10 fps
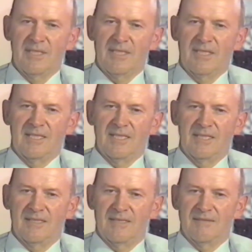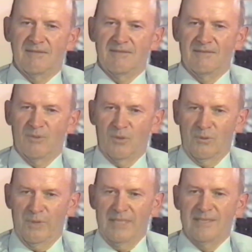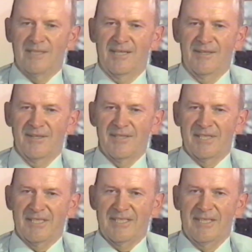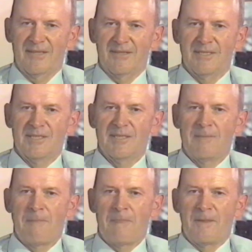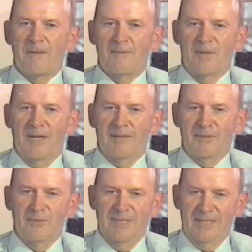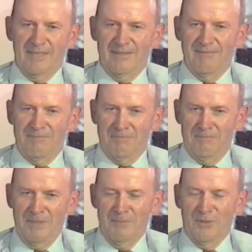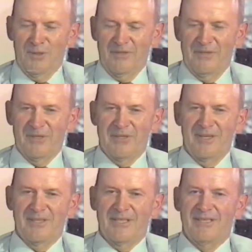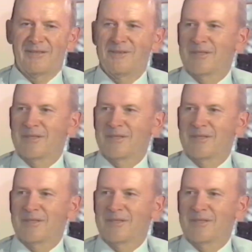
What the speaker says: Perhaps we could be more efficient ourselves, and so the program was cut back to 80 hours.